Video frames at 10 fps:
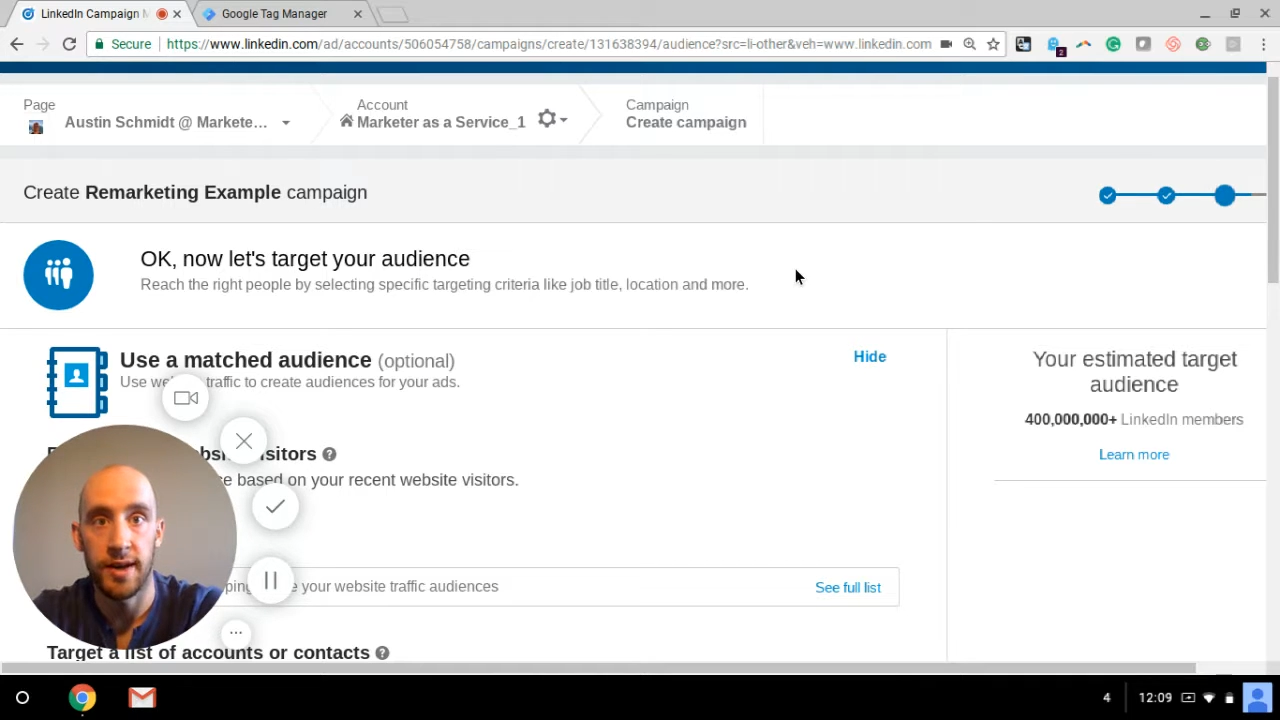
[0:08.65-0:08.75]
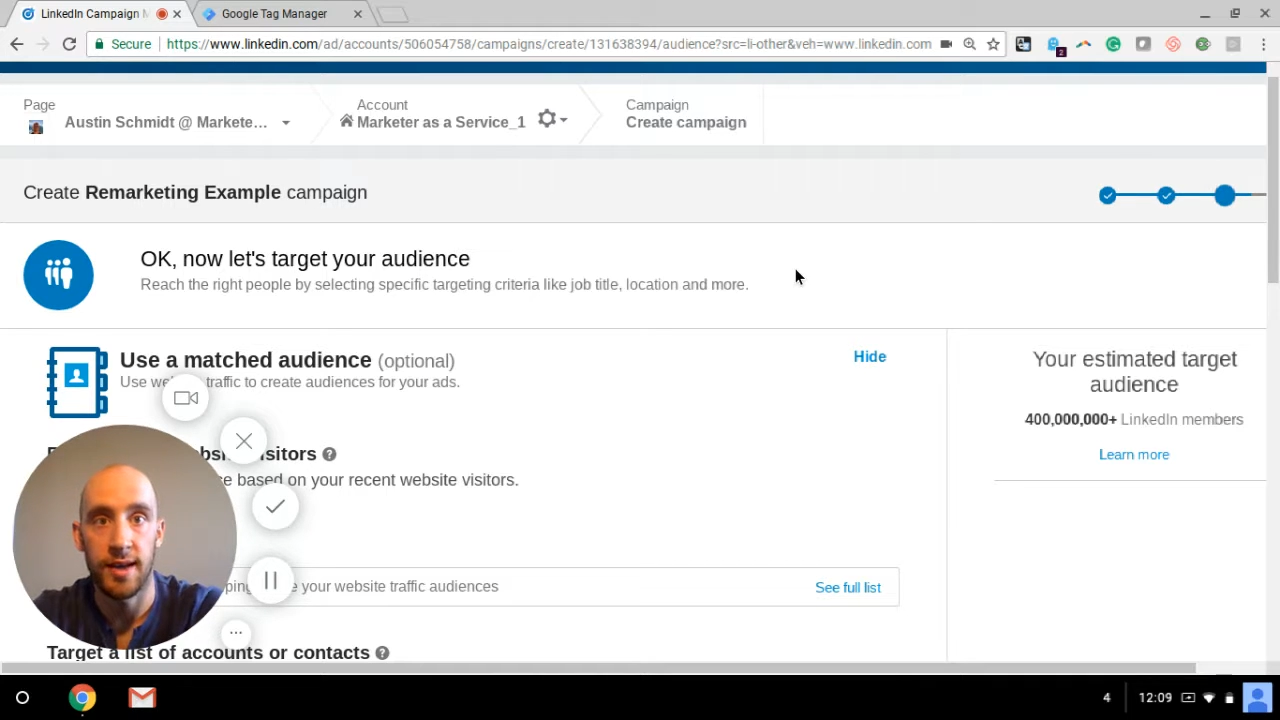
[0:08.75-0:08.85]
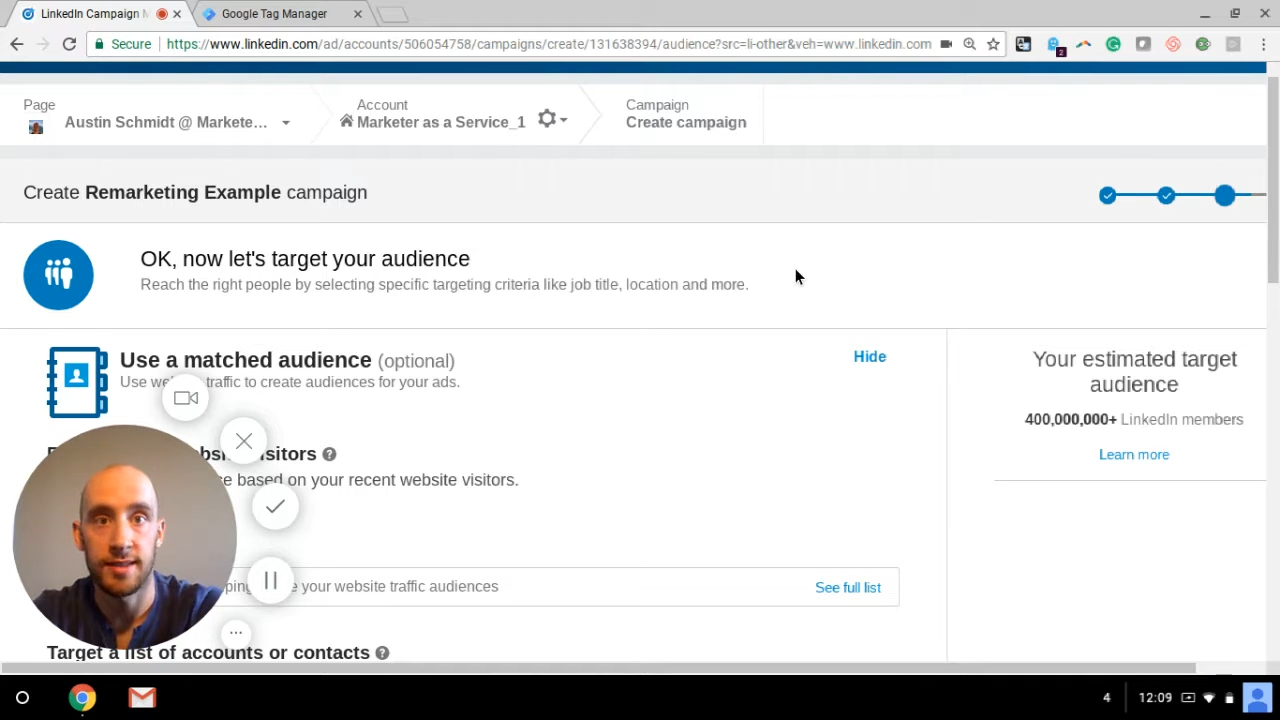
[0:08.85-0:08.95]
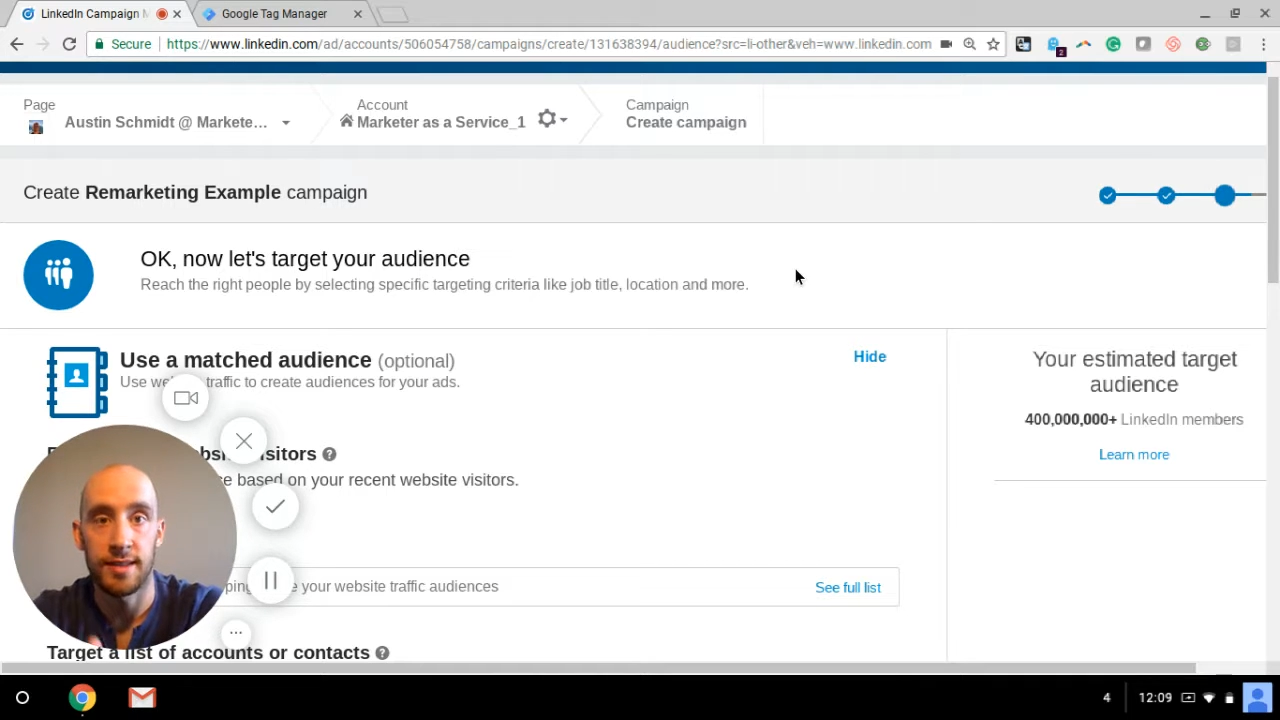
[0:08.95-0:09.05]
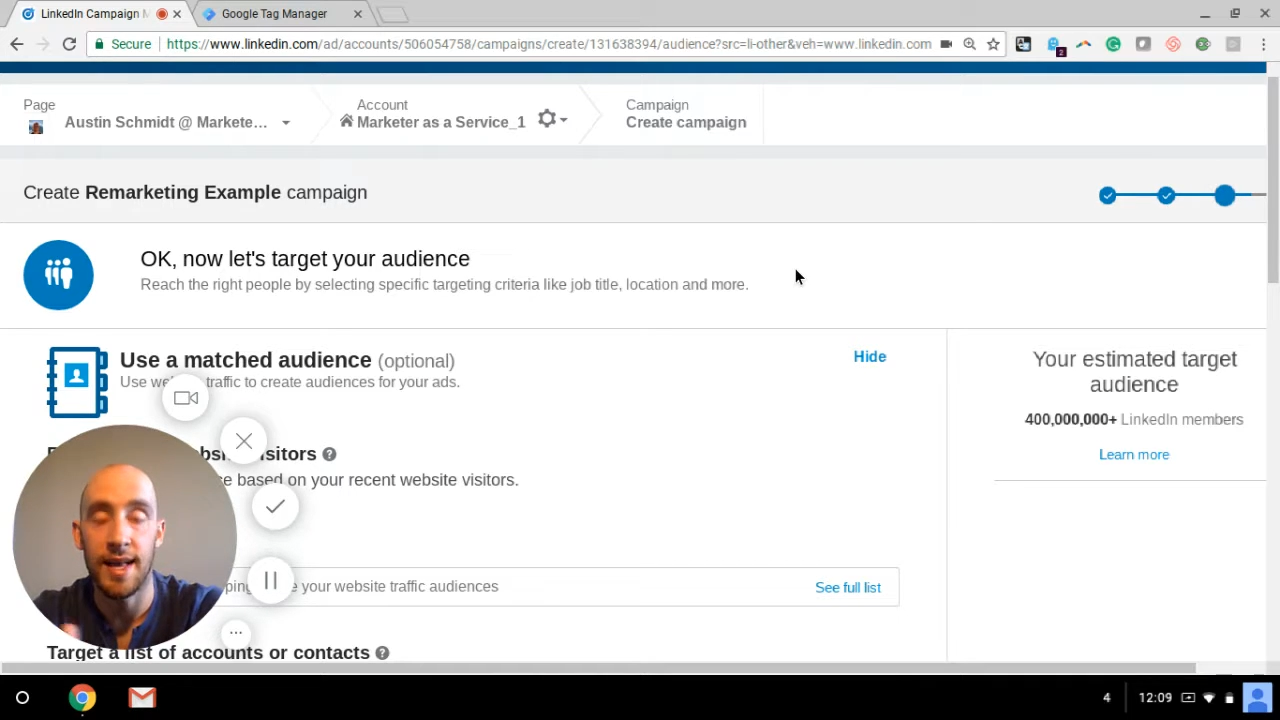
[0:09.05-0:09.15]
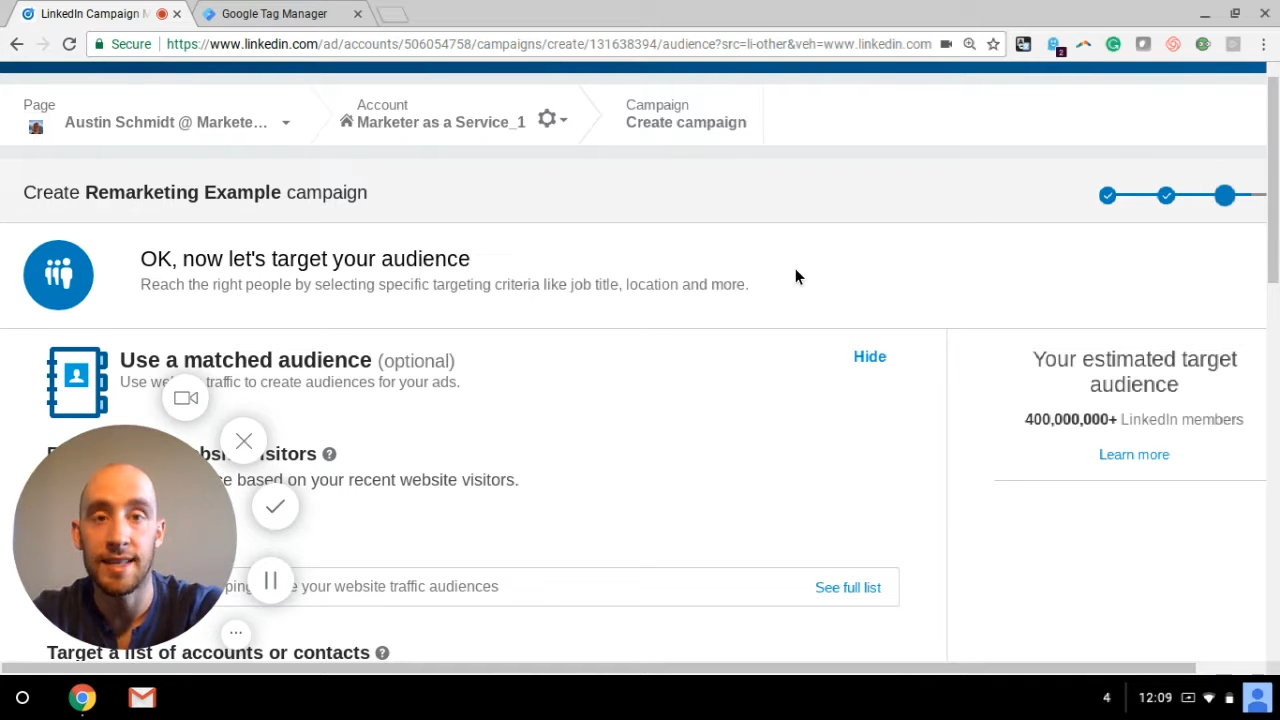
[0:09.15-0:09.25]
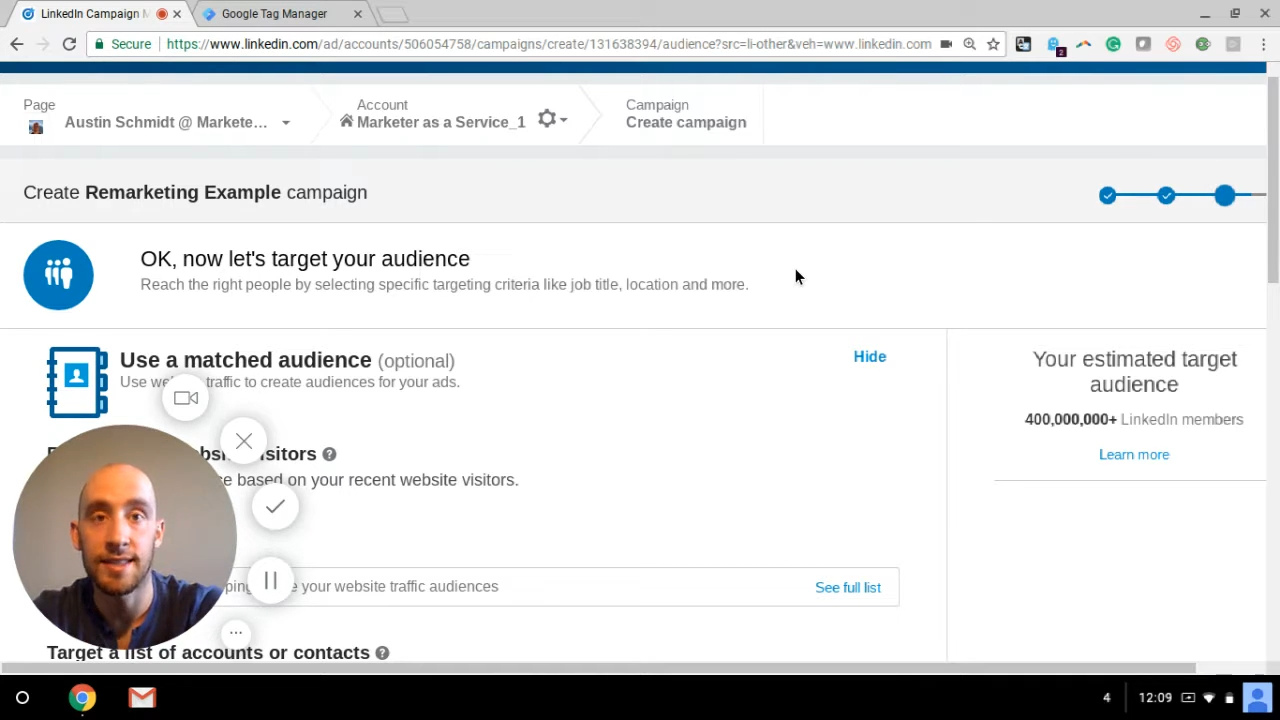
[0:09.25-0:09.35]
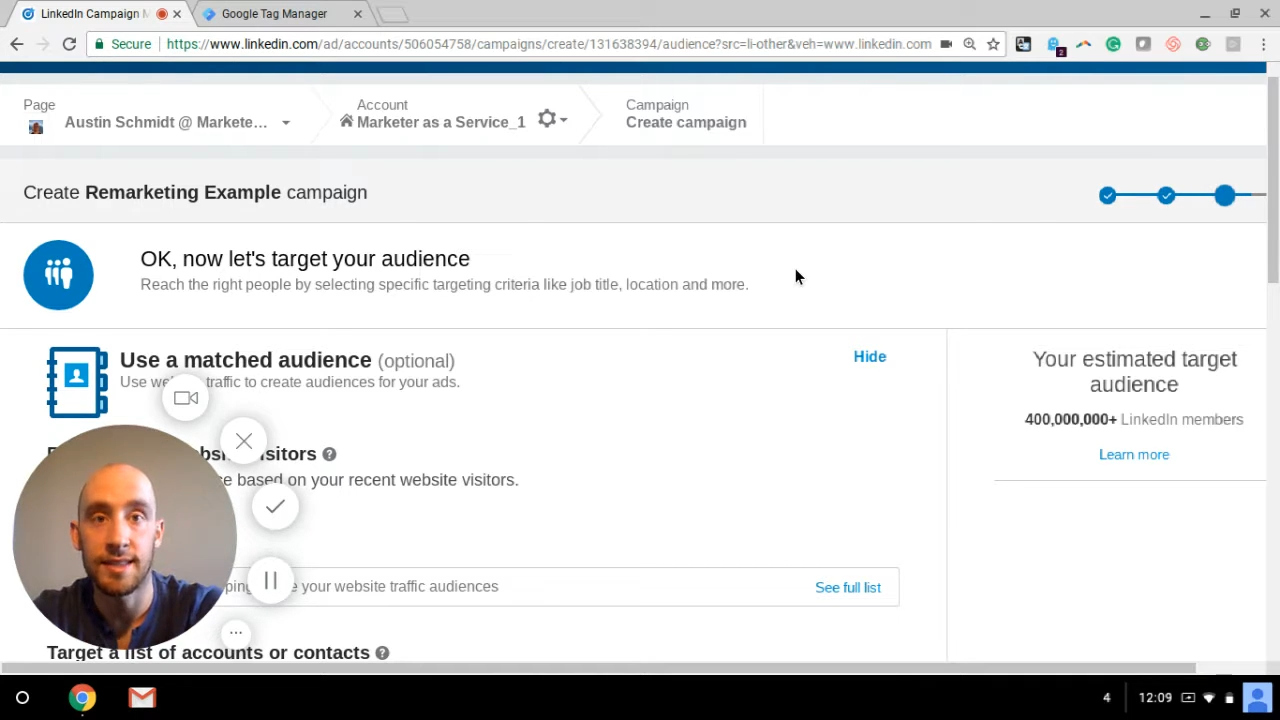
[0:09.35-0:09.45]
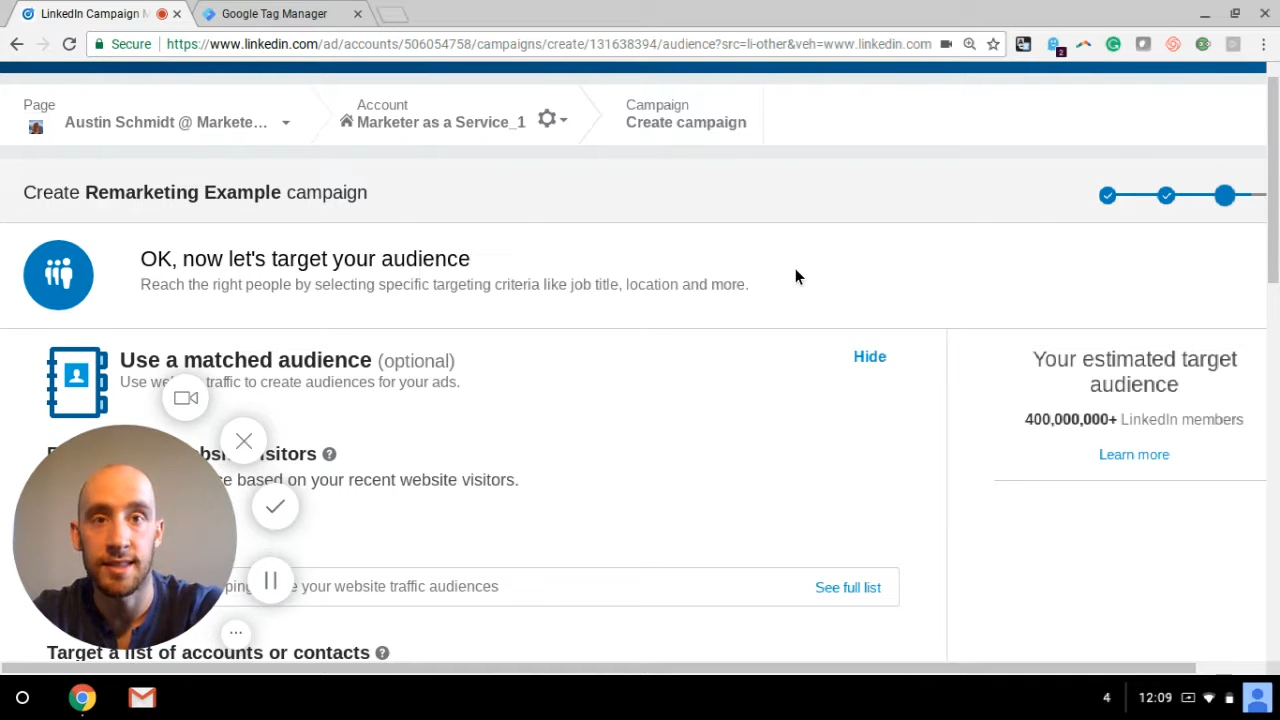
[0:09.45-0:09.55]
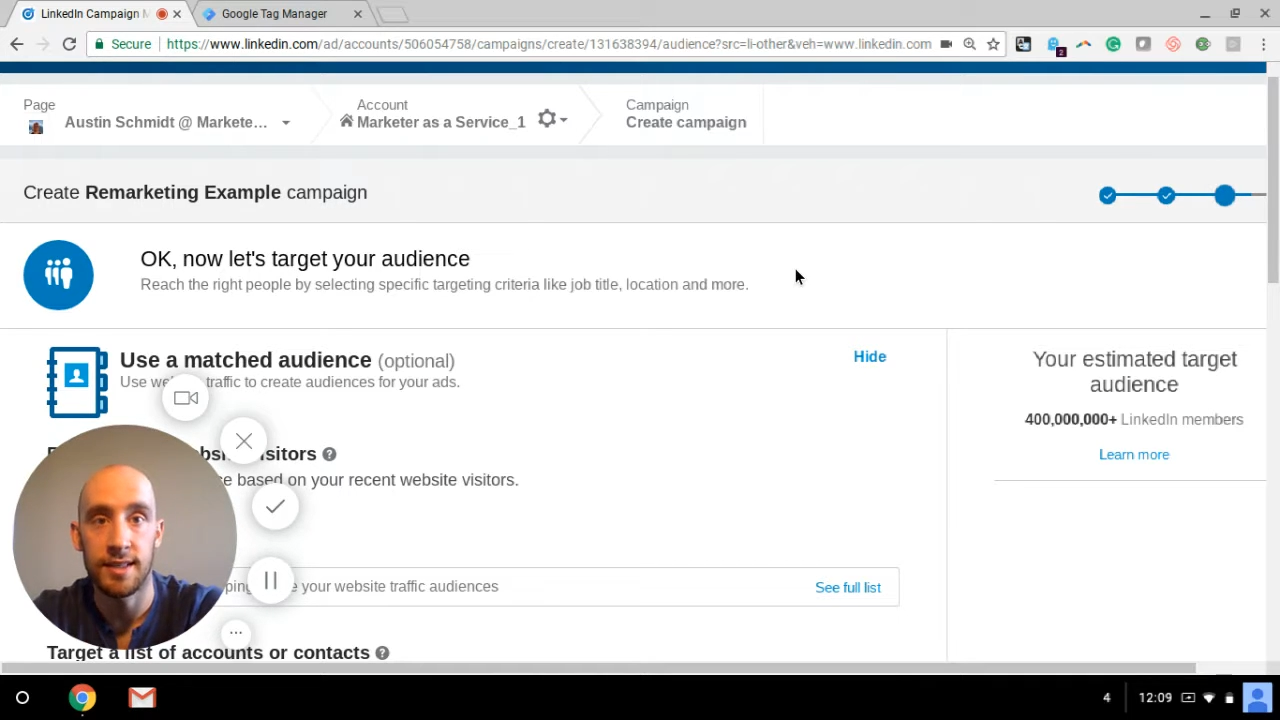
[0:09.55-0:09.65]
as less than
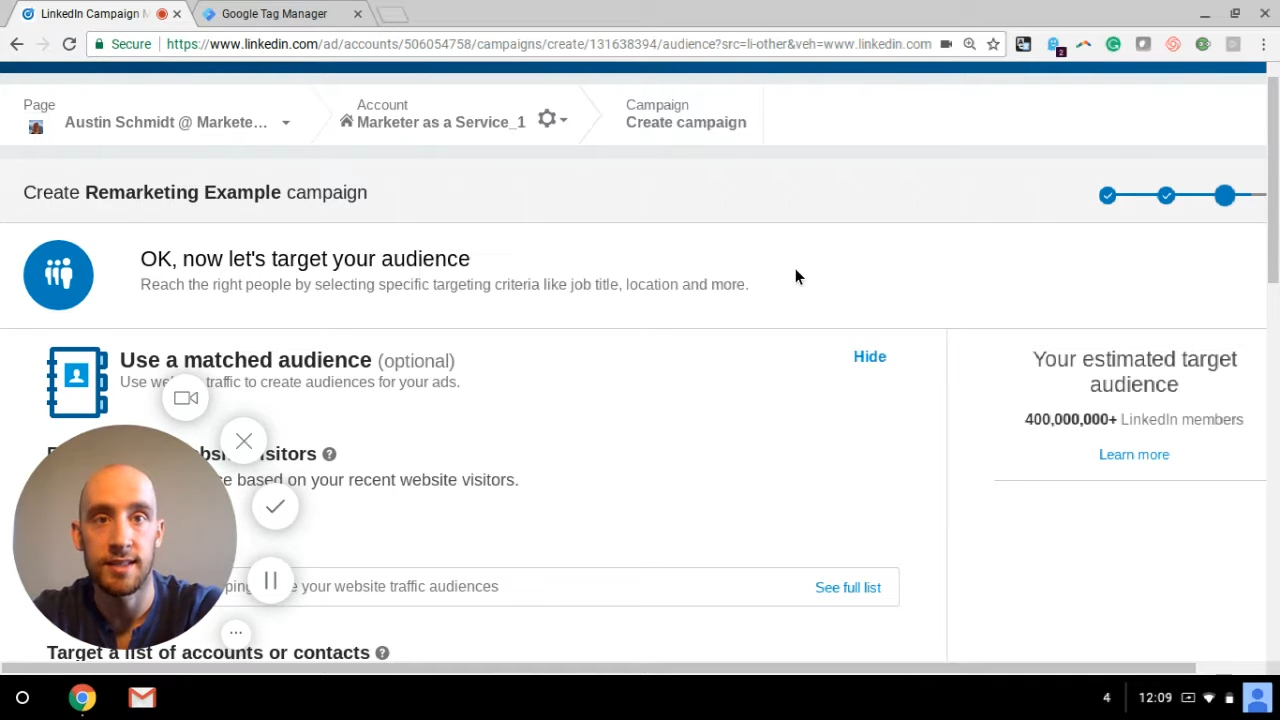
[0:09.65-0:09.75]
60